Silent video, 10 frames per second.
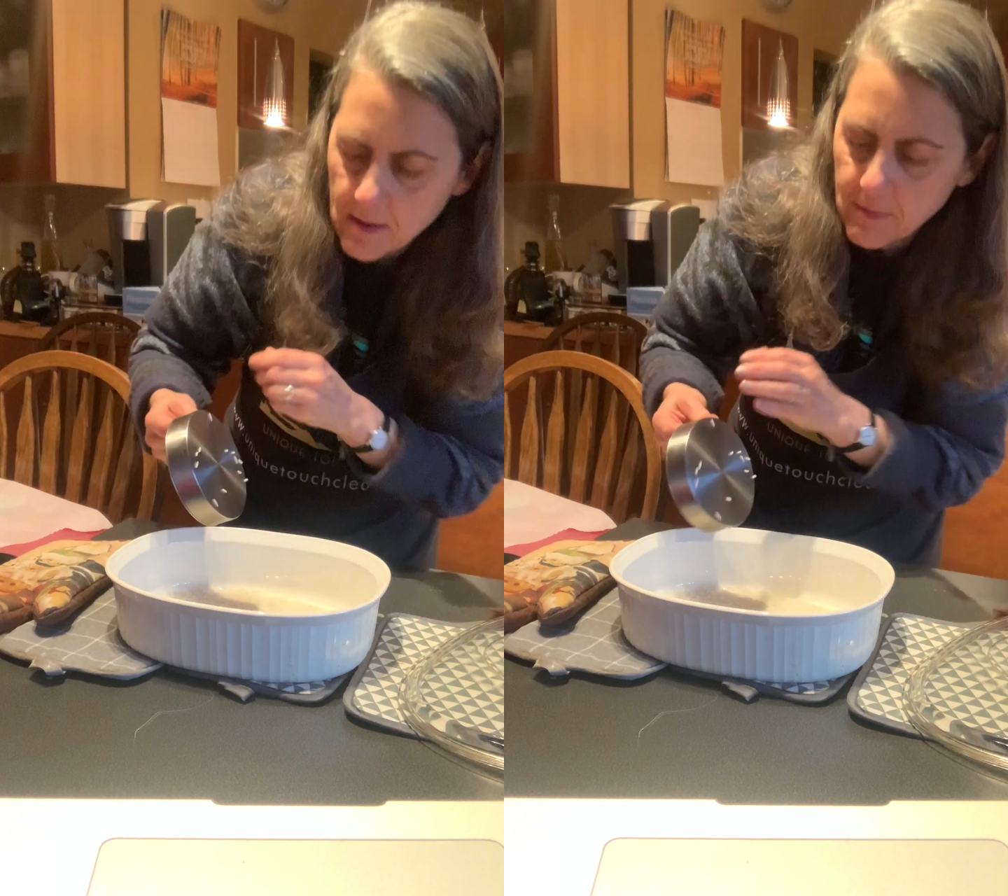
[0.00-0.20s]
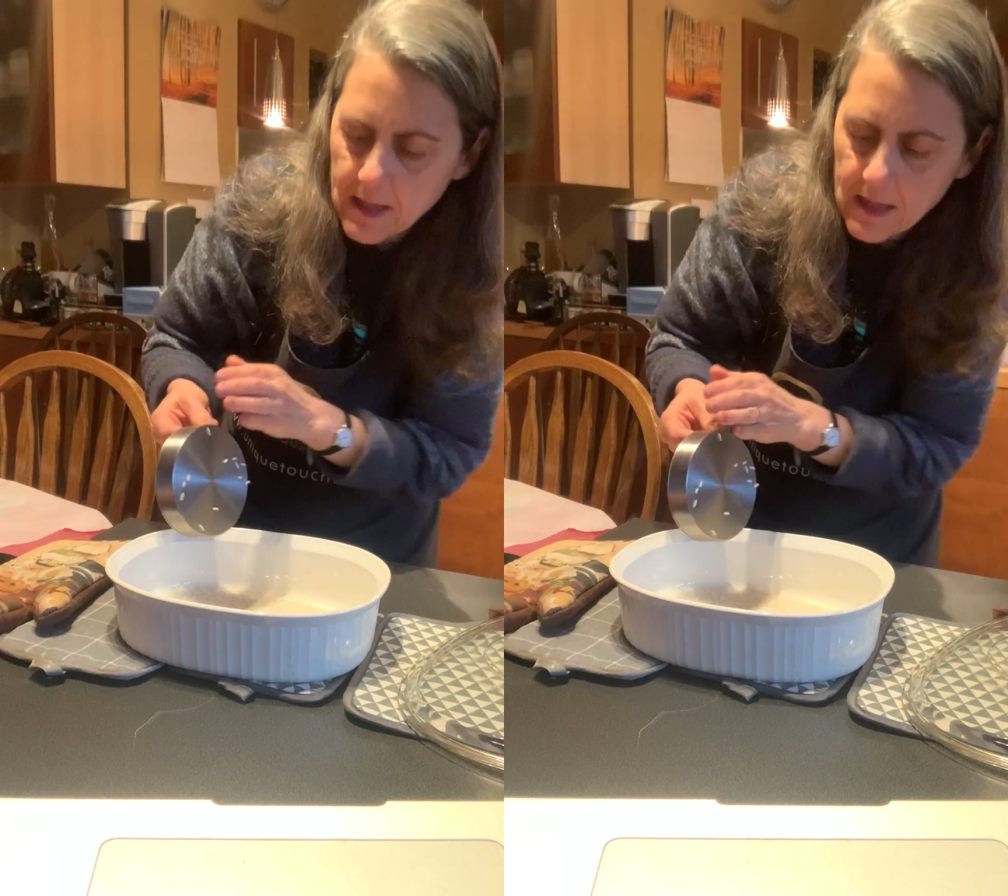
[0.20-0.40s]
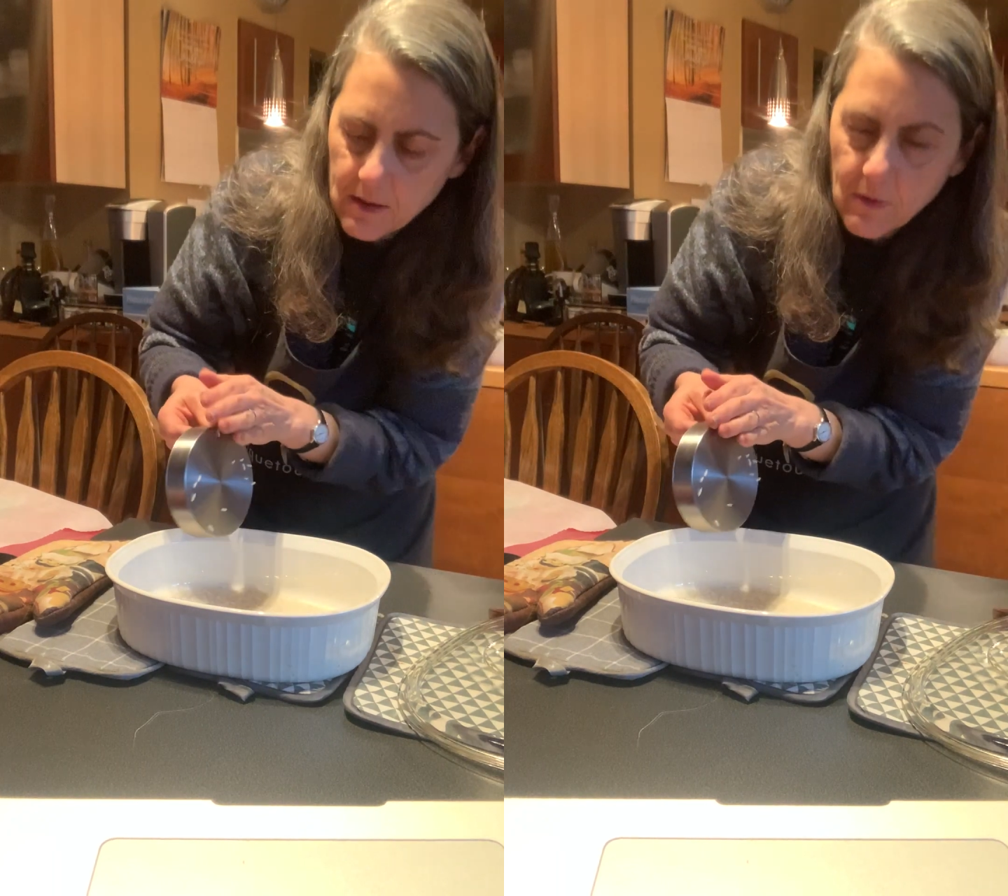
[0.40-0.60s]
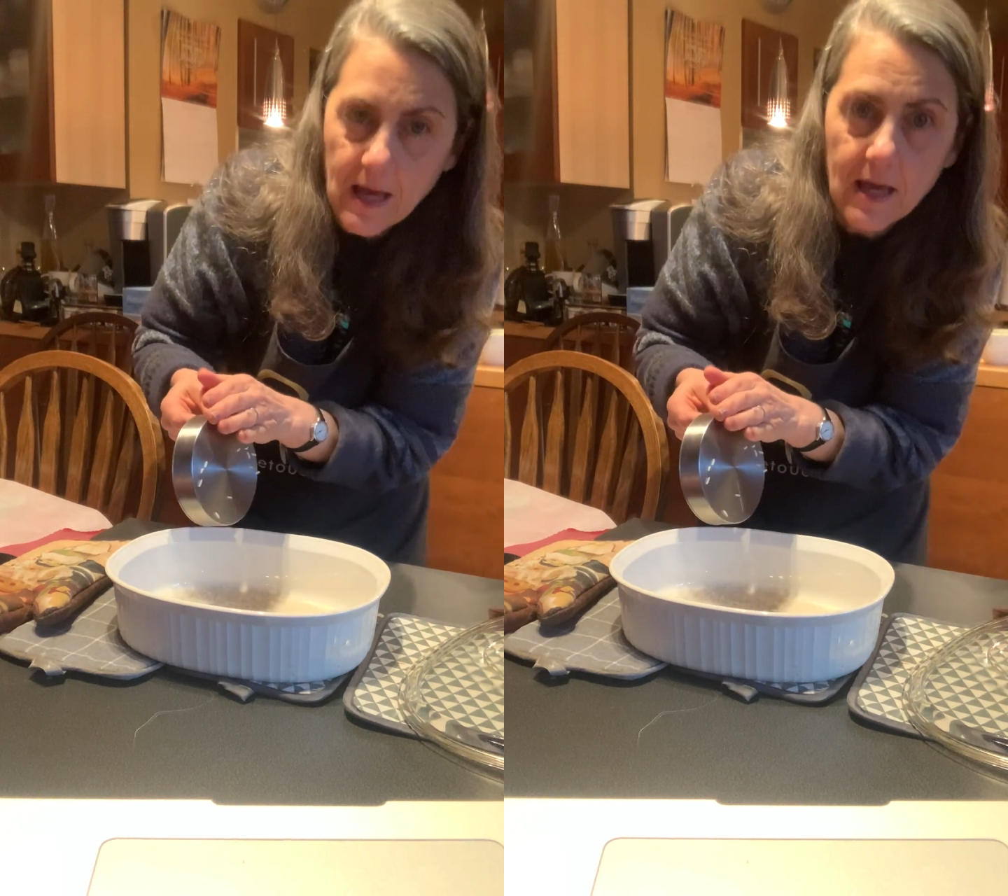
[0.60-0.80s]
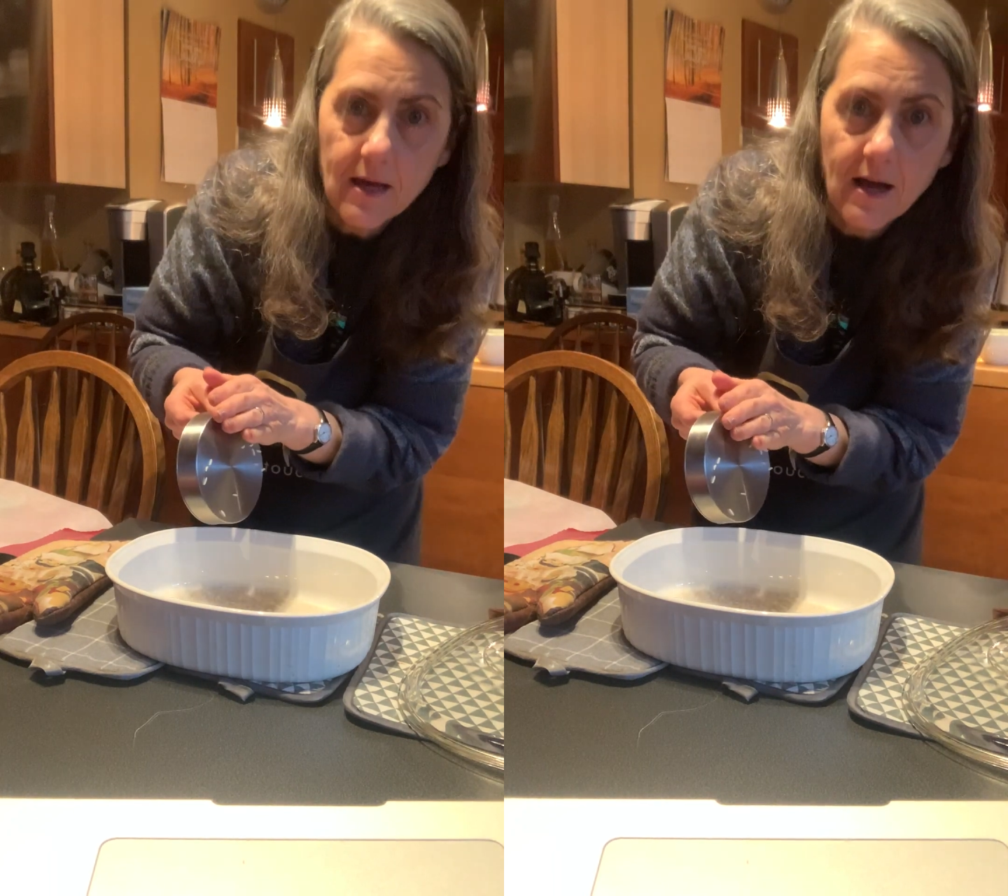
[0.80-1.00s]
But
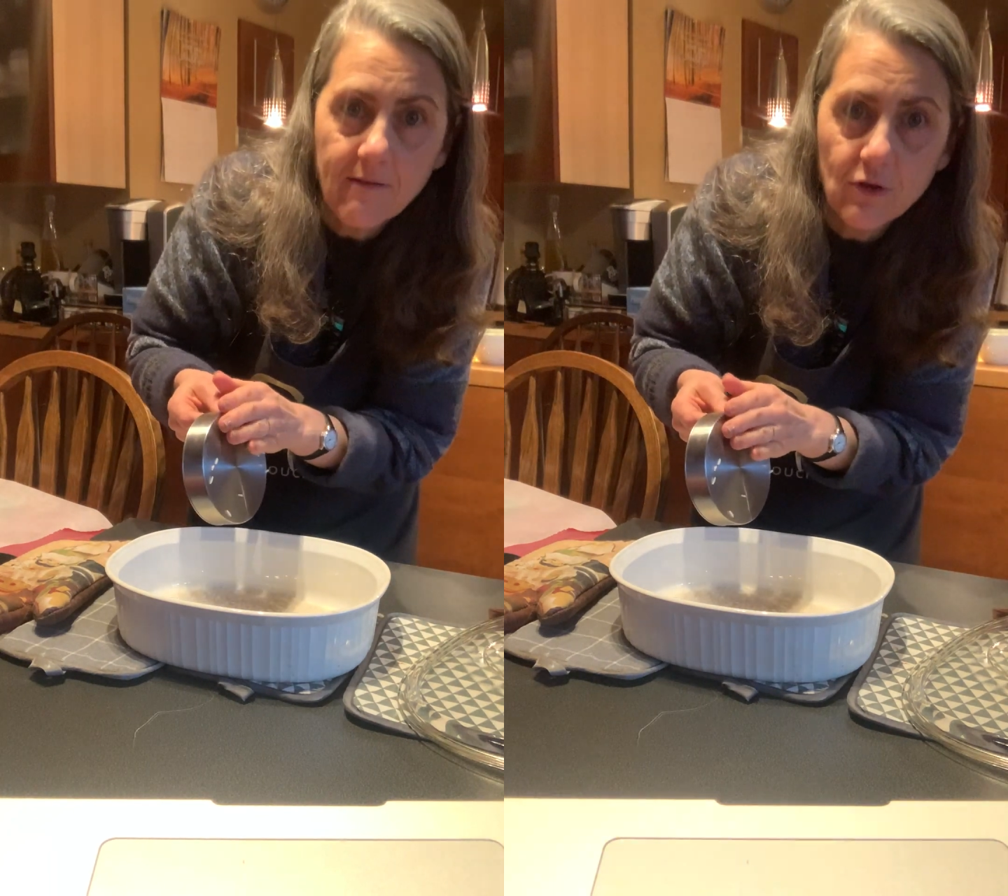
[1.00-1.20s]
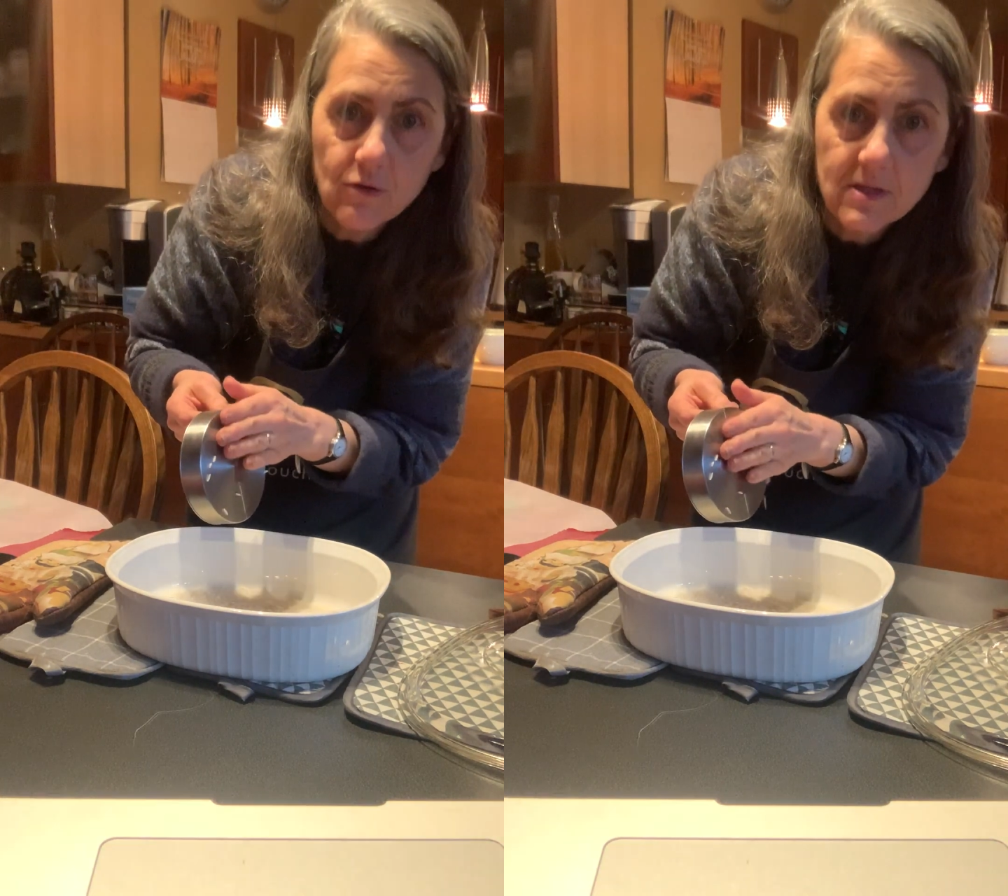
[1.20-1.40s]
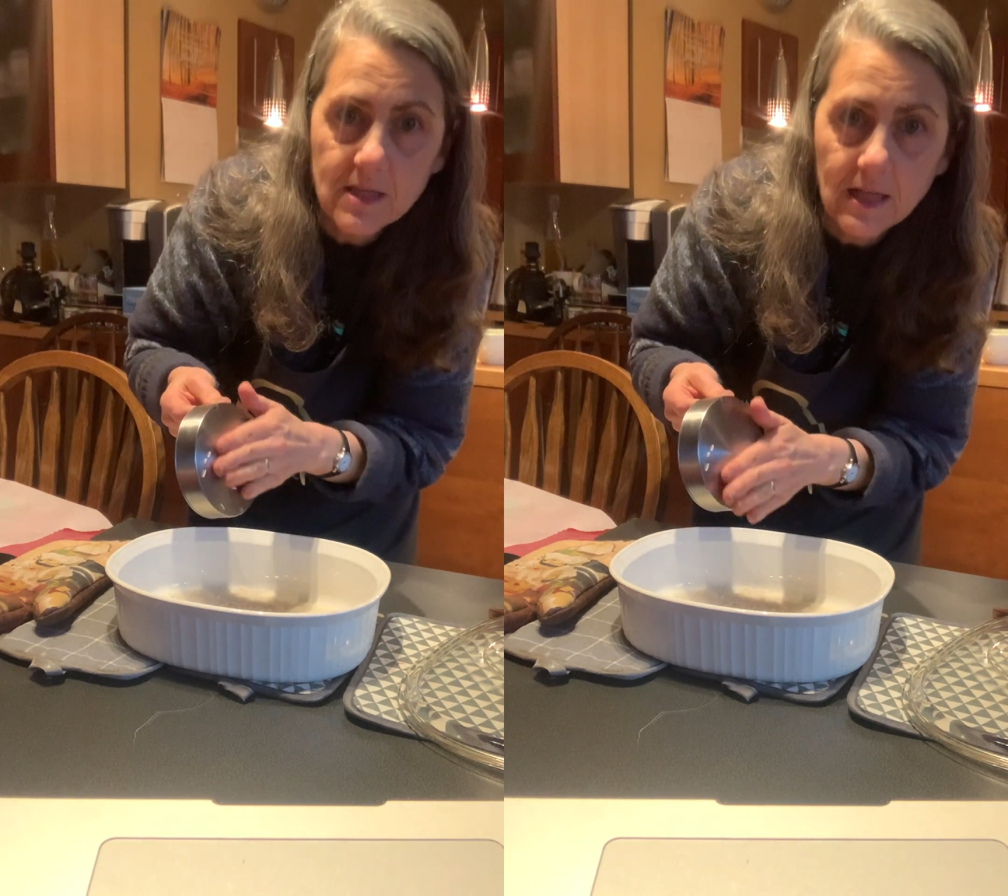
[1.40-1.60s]
anyway, I've used